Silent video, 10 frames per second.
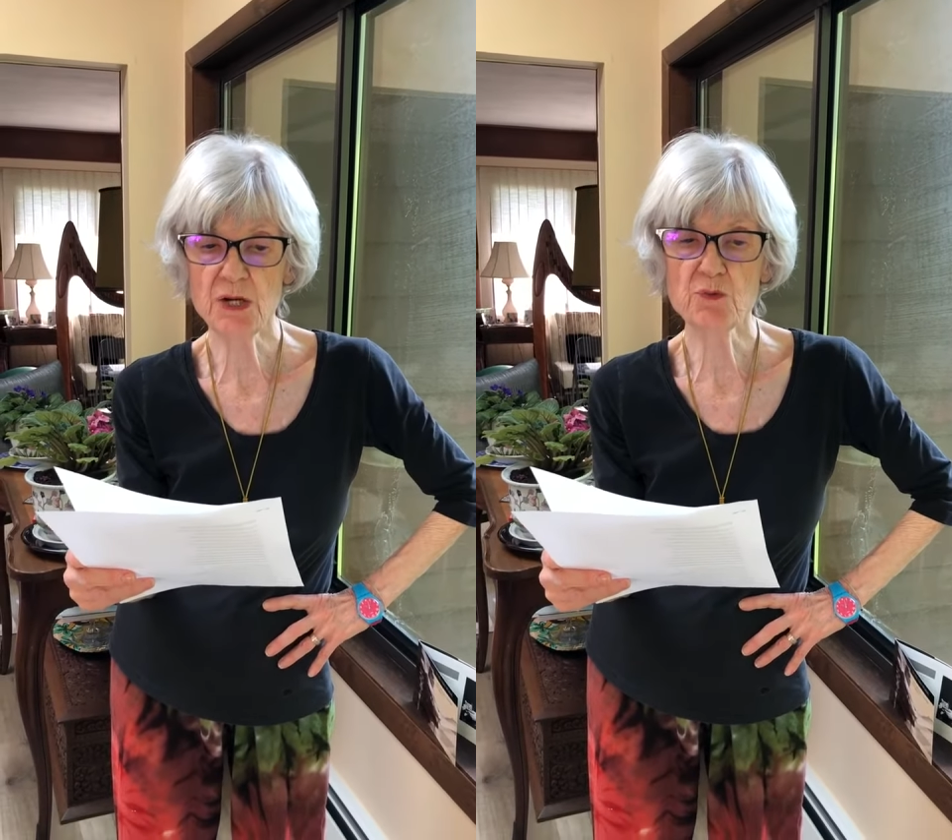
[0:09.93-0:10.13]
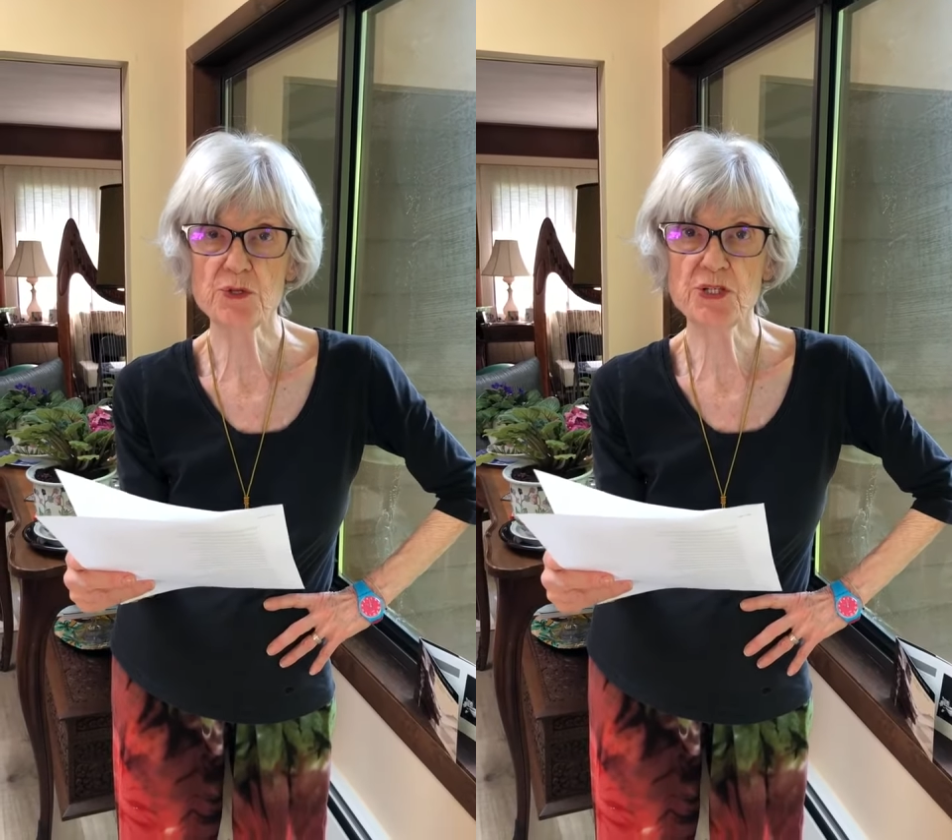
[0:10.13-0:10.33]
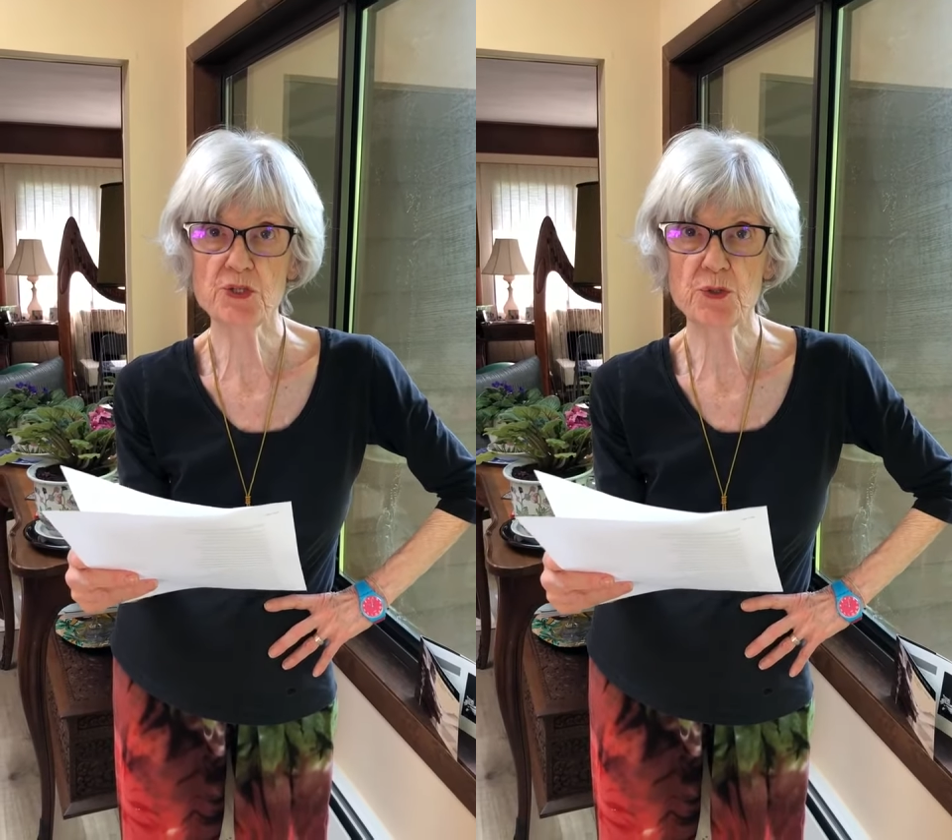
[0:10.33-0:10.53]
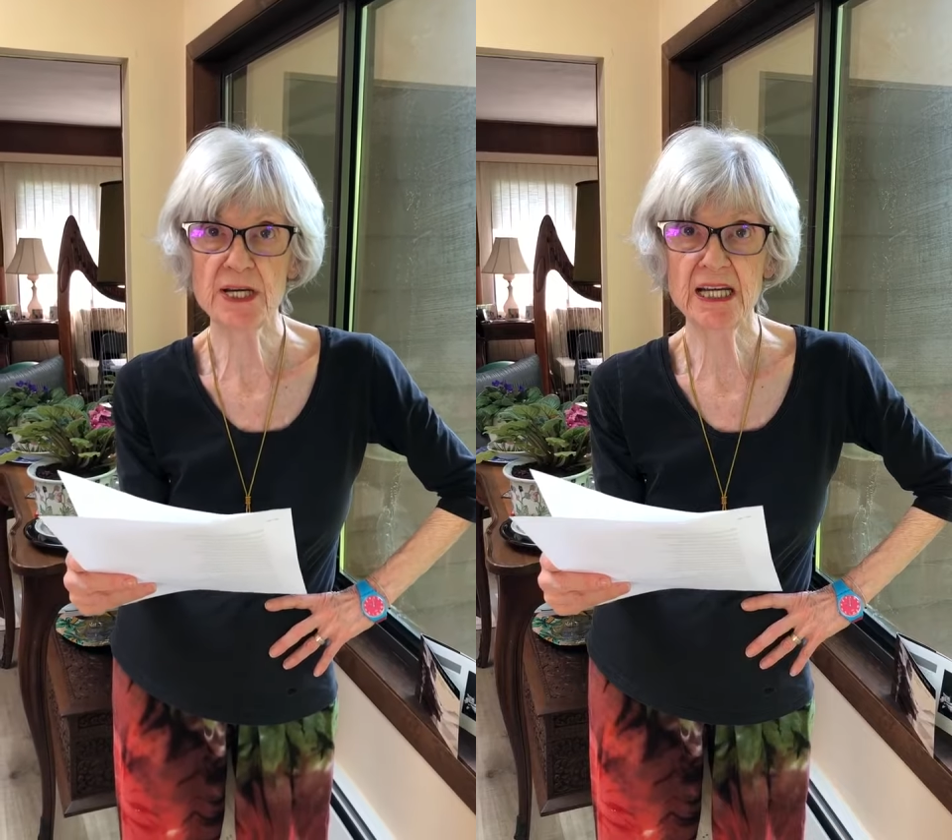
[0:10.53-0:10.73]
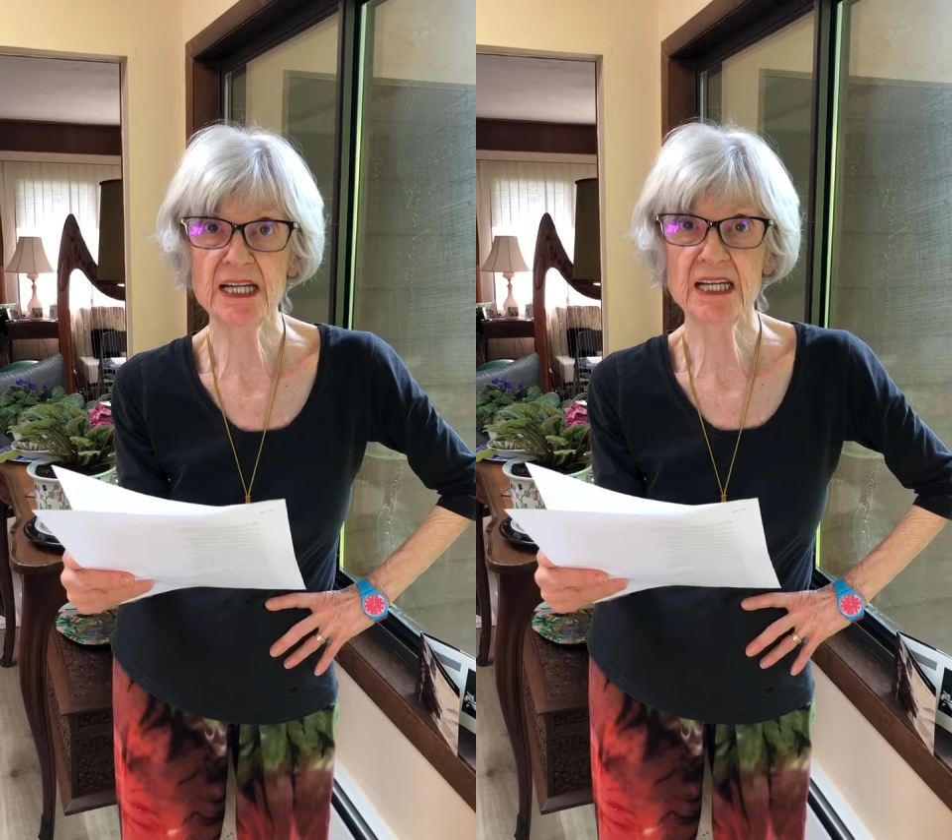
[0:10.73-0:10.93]
and
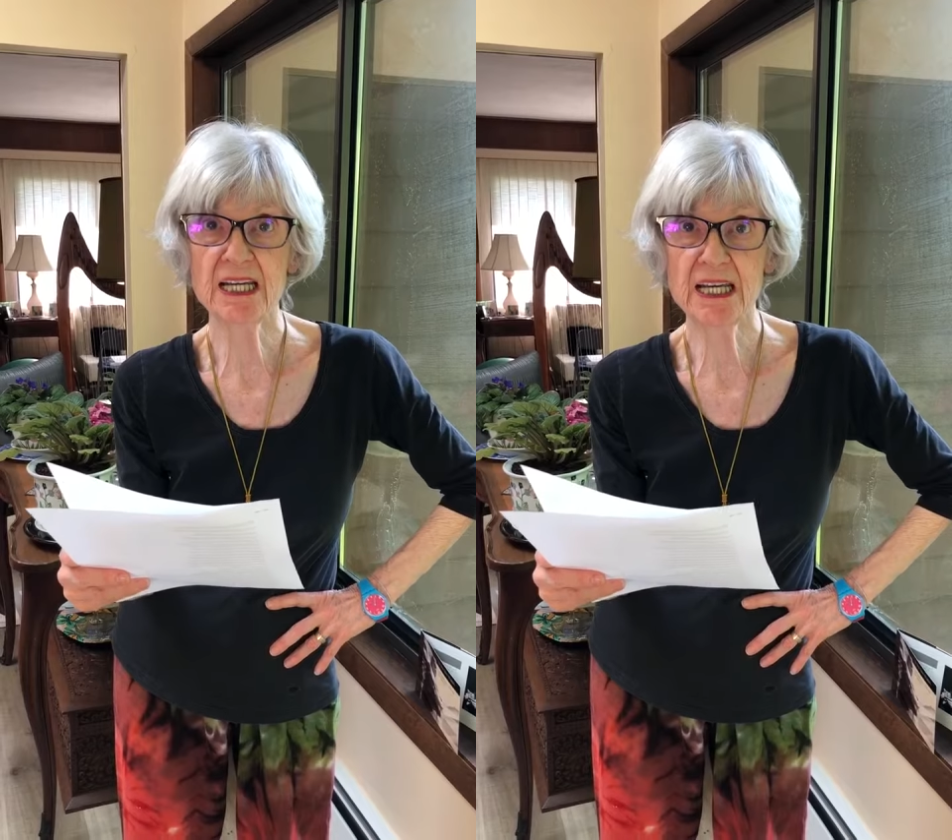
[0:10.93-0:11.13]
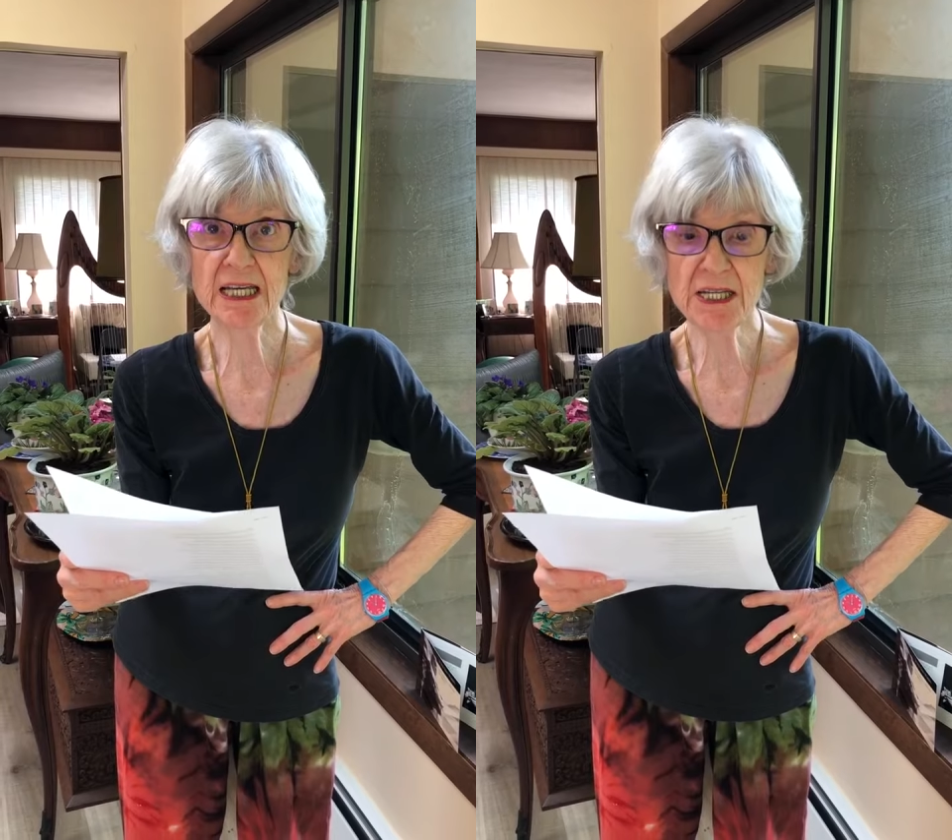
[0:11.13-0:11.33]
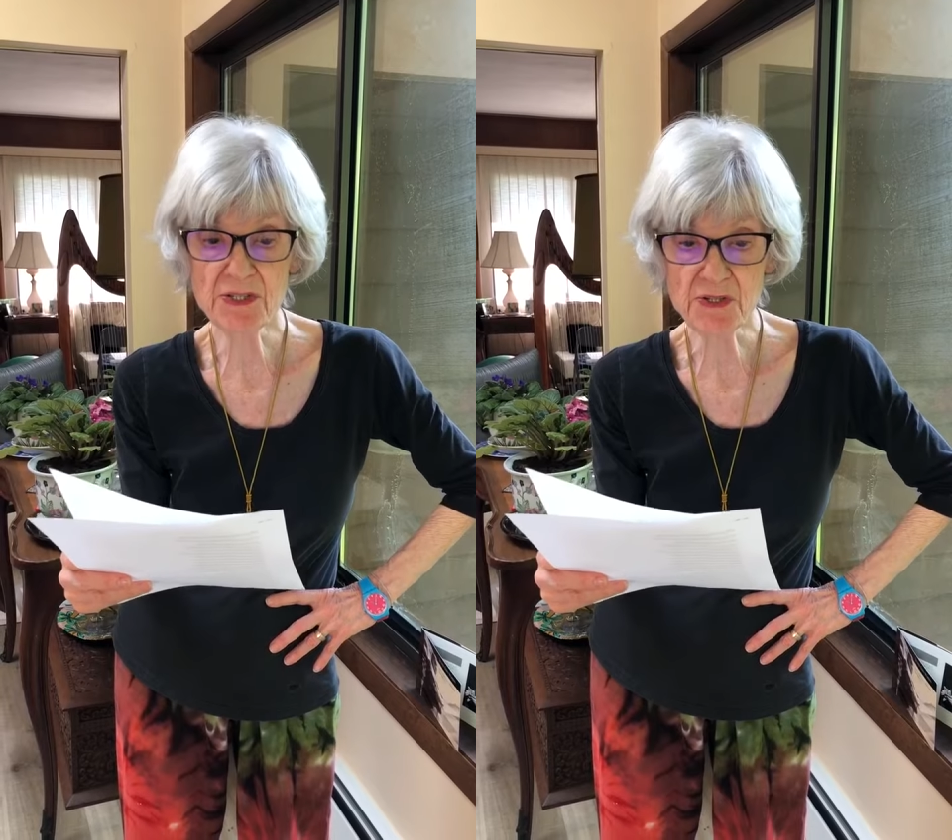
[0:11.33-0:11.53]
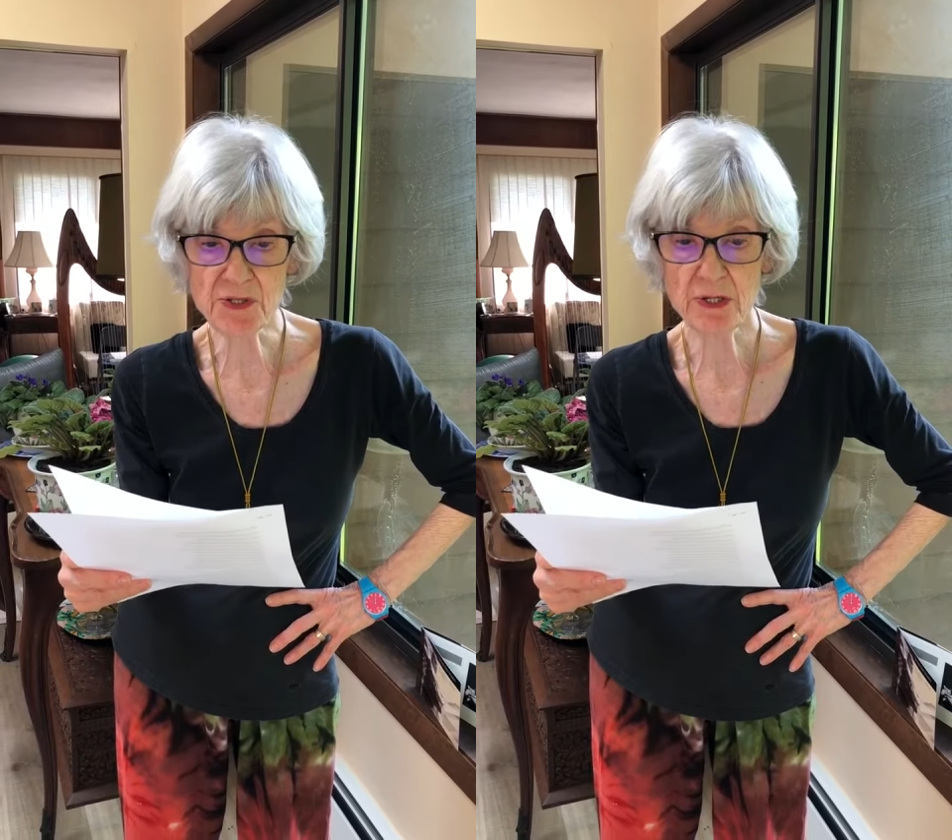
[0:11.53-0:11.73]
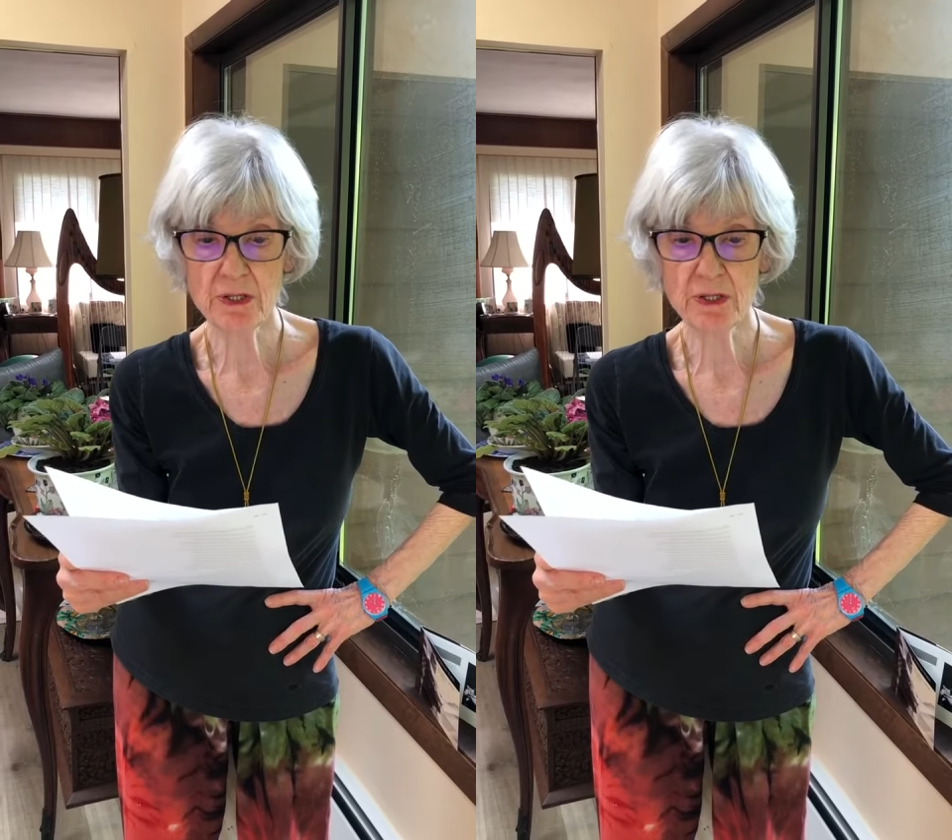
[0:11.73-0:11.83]
restrain kids